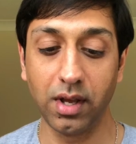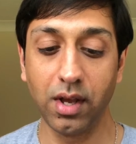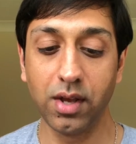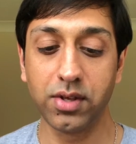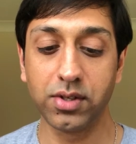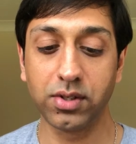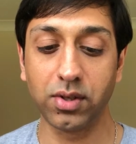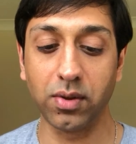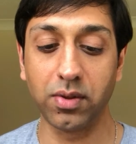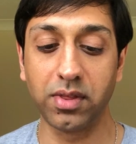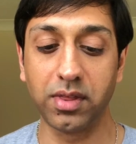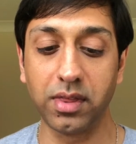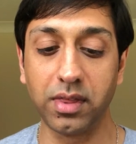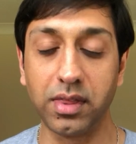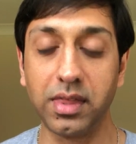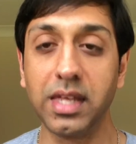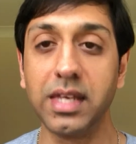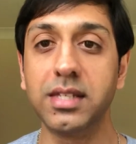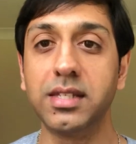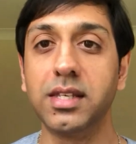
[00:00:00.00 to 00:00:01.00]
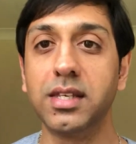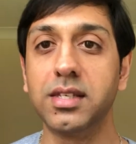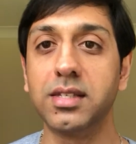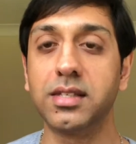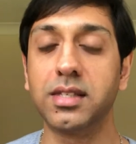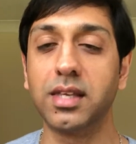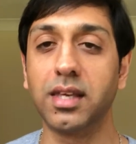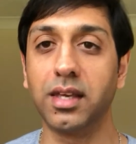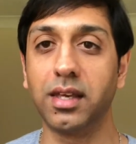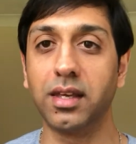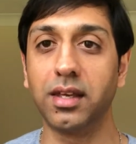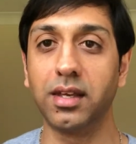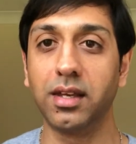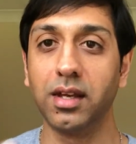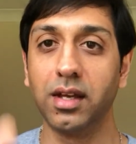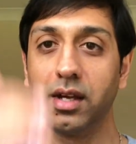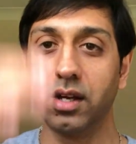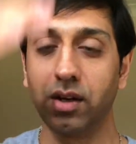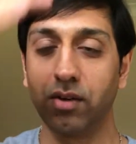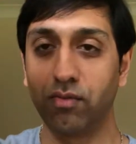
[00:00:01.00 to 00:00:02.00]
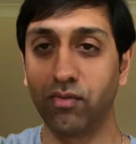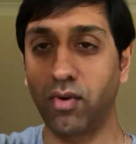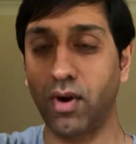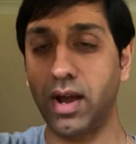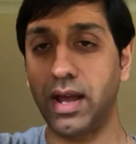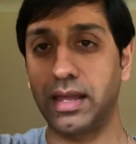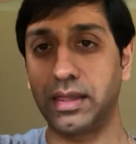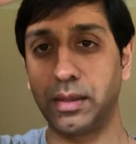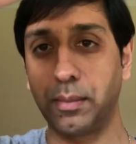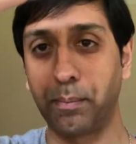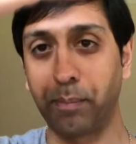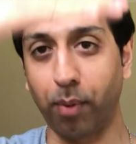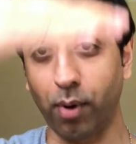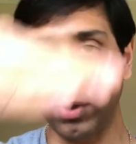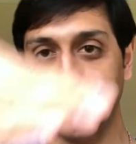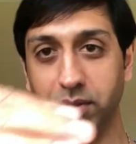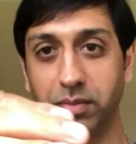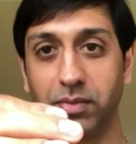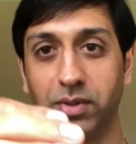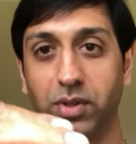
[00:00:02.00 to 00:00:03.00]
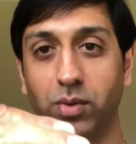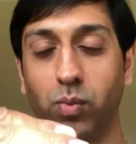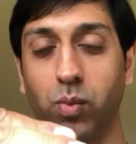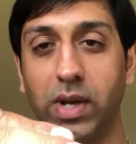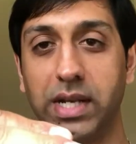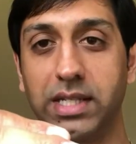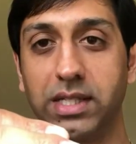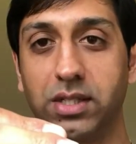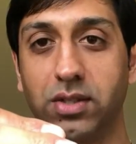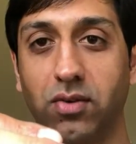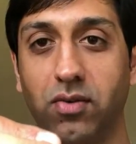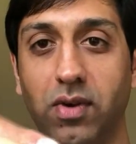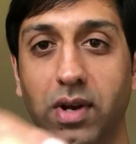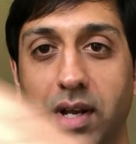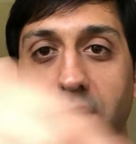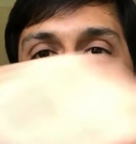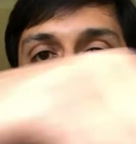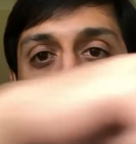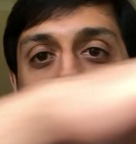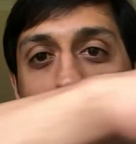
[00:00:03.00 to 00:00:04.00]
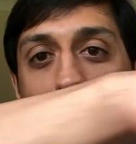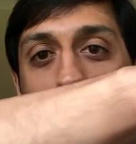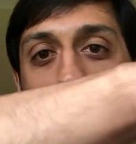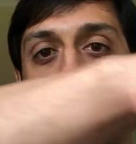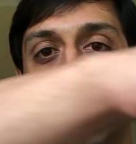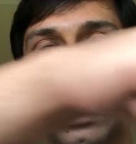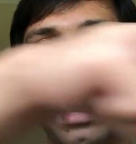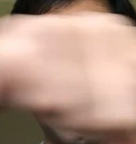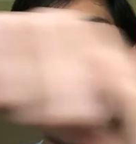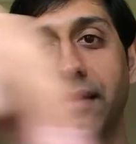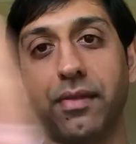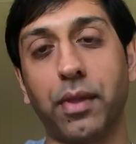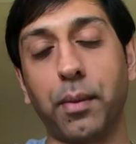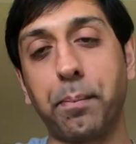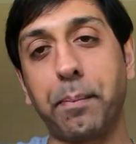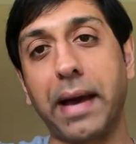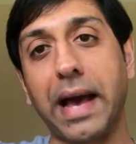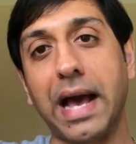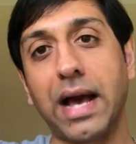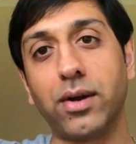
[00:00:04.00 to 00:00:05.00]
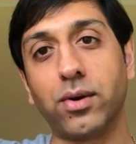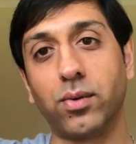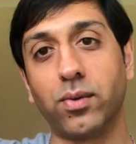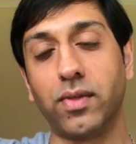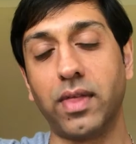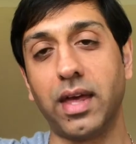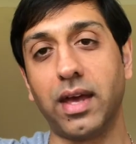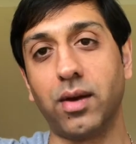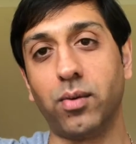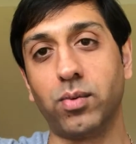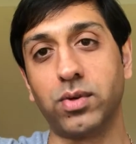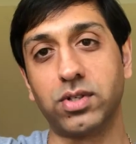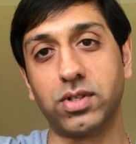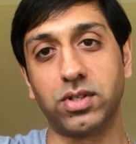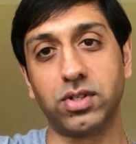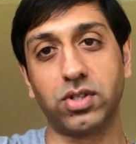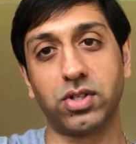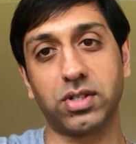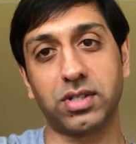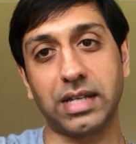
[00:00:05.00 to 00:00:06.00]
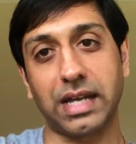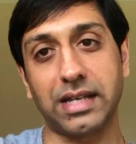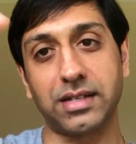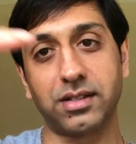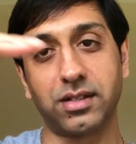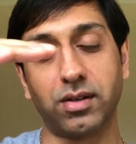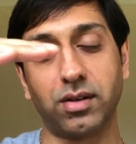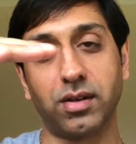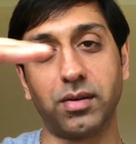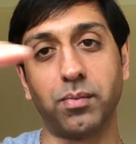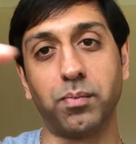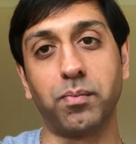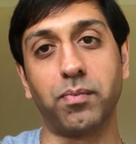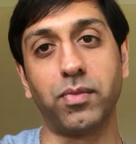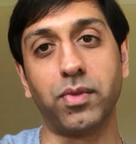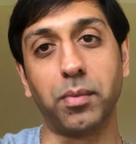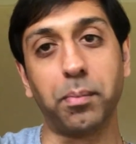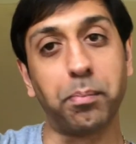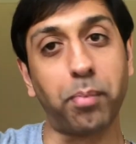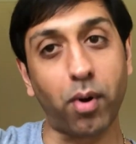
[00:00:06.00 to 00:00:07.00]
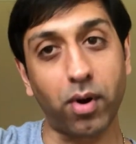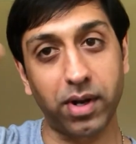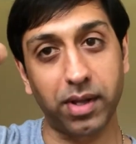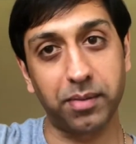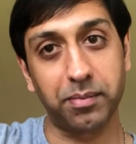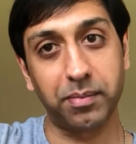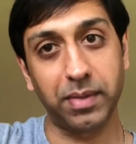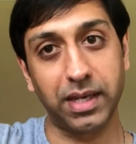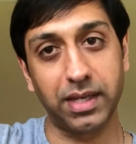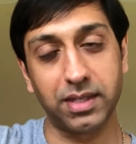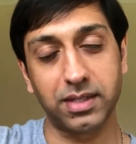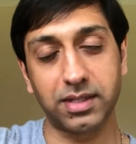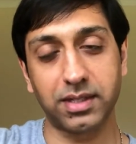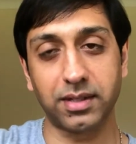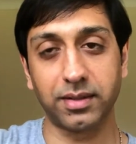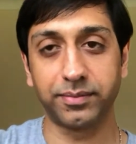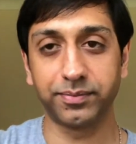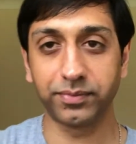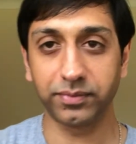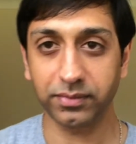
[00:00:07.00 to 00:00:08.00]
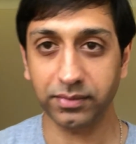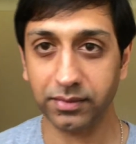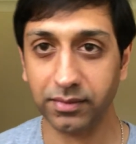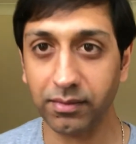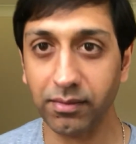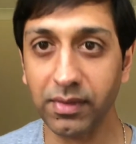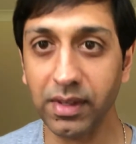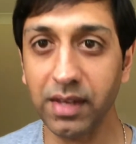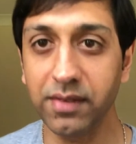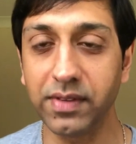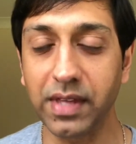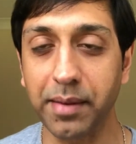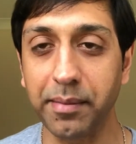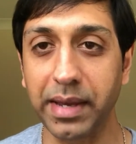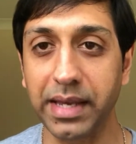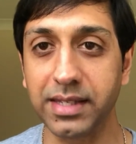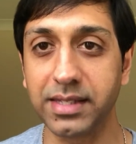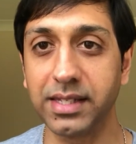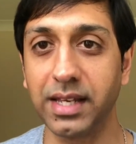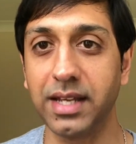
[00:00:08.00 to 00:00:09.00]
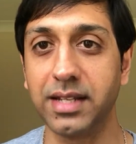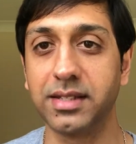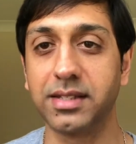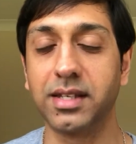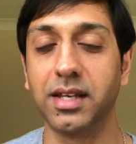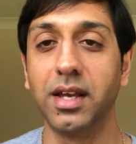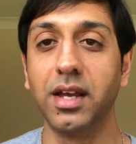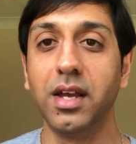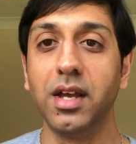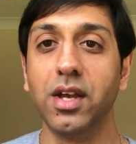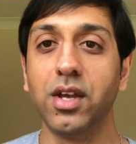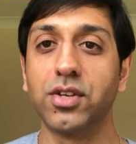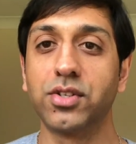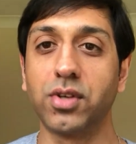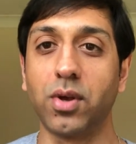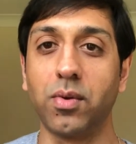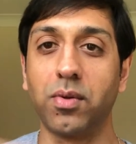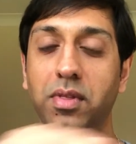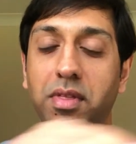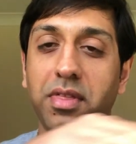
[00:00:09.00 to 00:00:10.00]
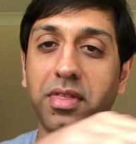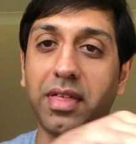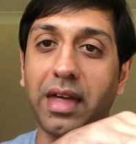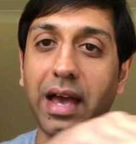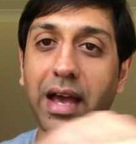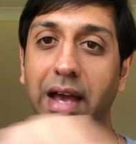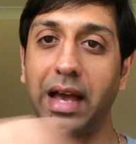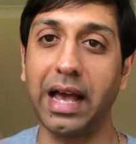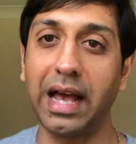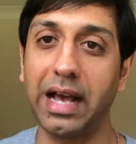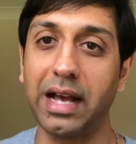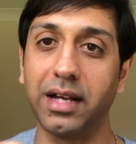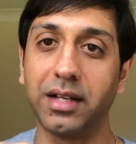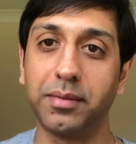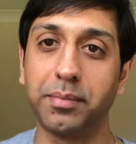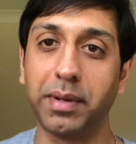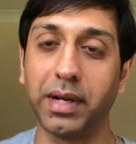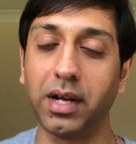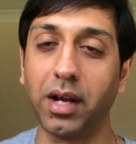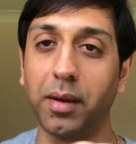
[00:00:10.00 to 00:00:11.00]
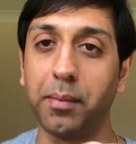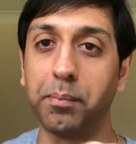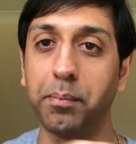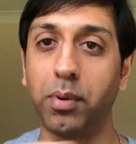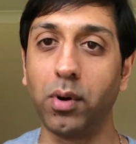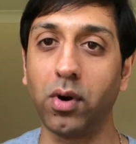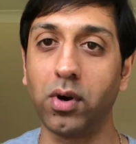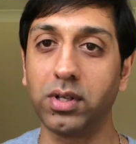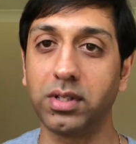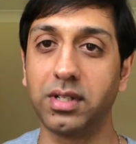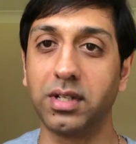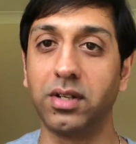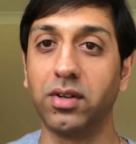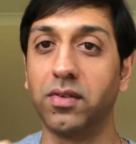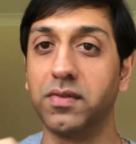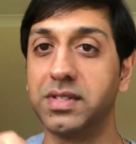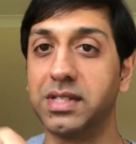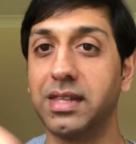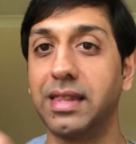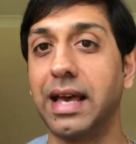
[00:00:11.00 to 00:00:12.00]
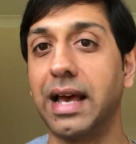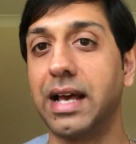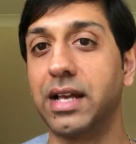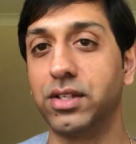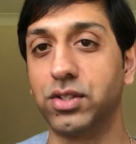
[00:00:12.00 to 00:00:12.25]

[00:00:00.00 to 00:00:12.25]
So this is the, right at the bottom of the windscreen, we have the panel there, which is just as the bonnet meets, if that makes sense. So that had become blocked, and obviously that